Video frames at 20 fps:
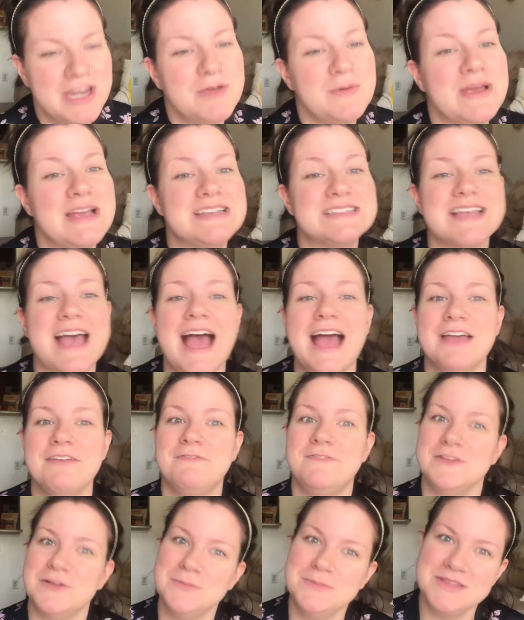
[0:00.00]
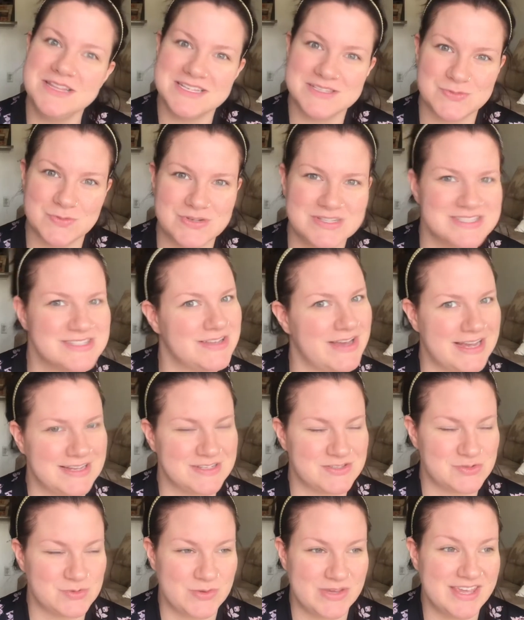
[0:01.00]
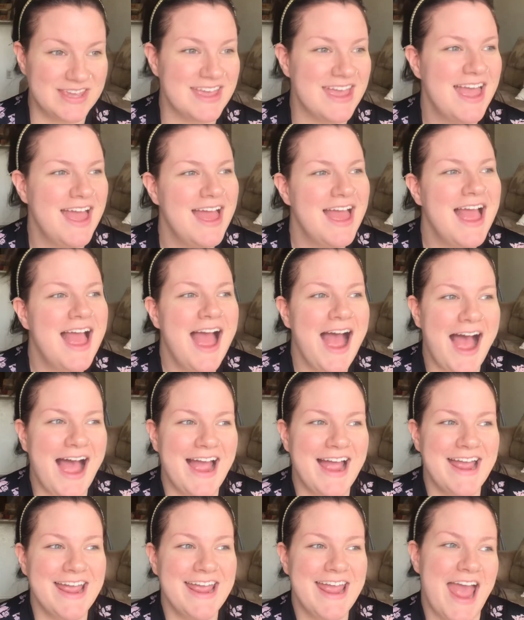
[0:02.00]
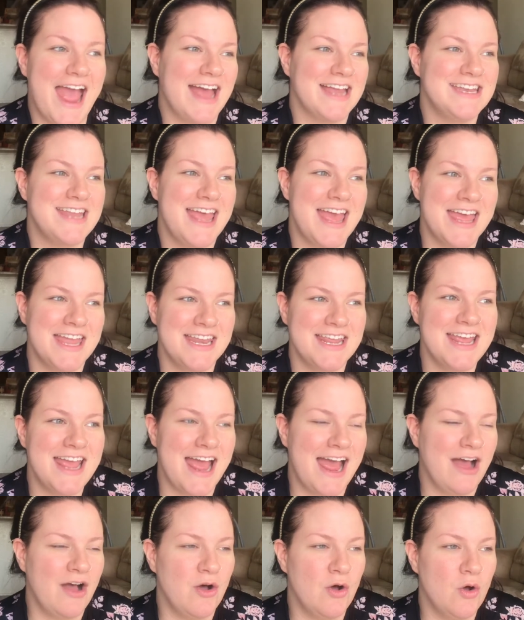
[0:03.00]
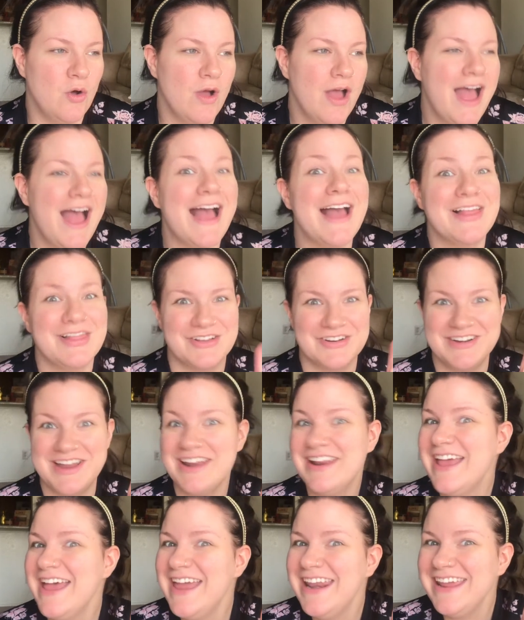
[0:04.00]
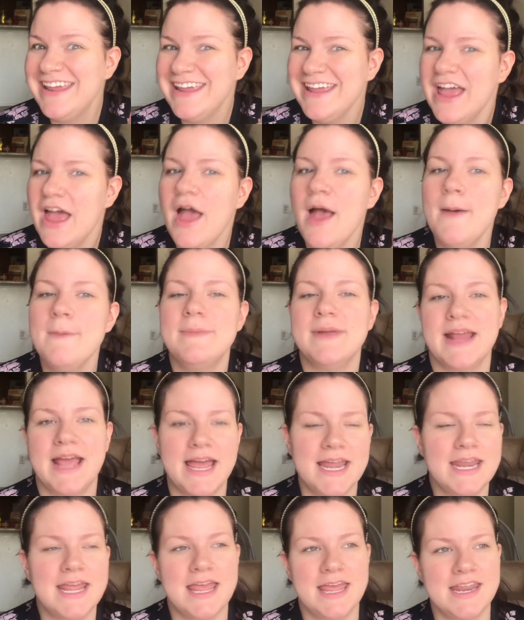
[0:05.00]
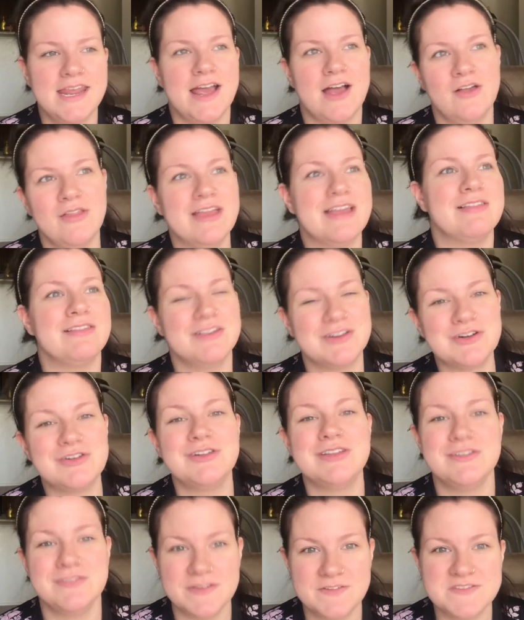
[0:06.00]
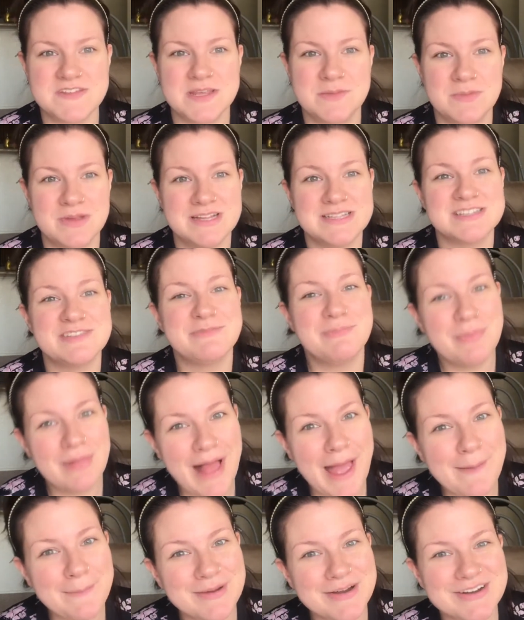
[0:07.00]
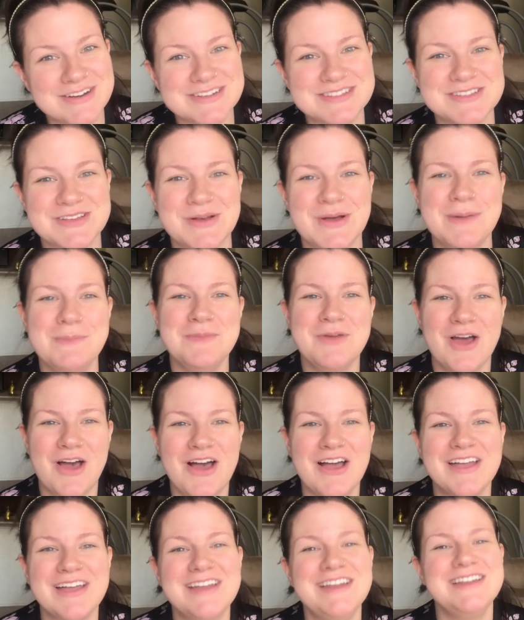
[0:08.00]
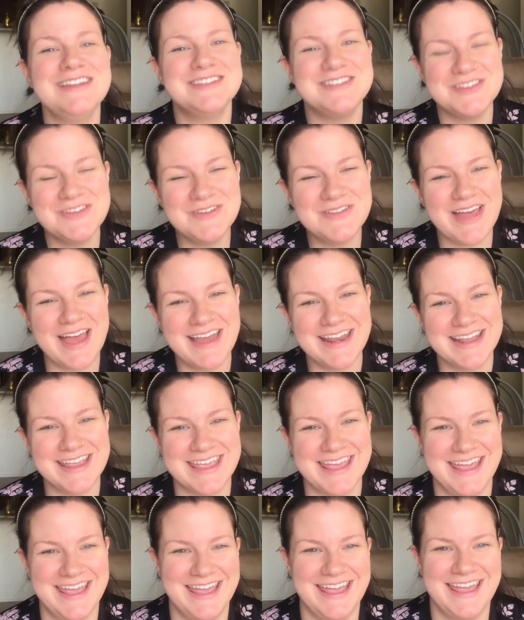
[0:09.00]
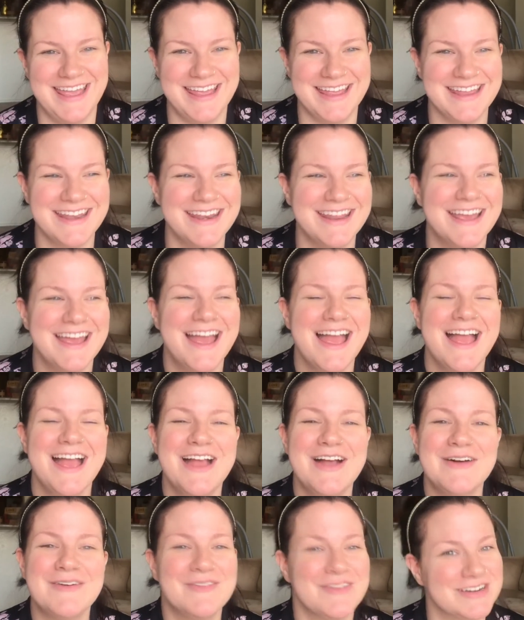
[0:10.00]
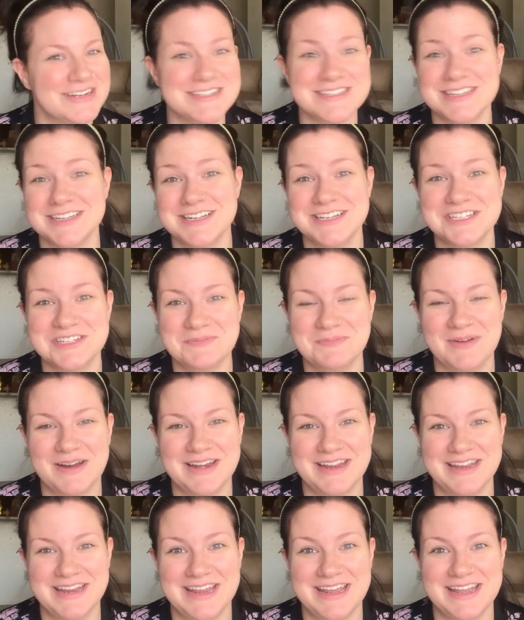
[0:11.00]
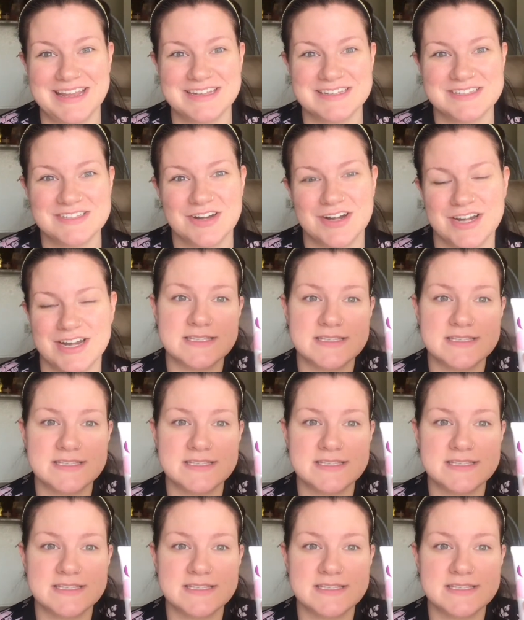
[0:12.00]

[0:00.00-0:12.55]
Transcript: Anyways, I filmed this once last week. I had to edit out, I learned how to edit, but I had to edit out like literally 15 minutes of blabber, so I'm not gonna do that again. We're just gonna jump right in and get started.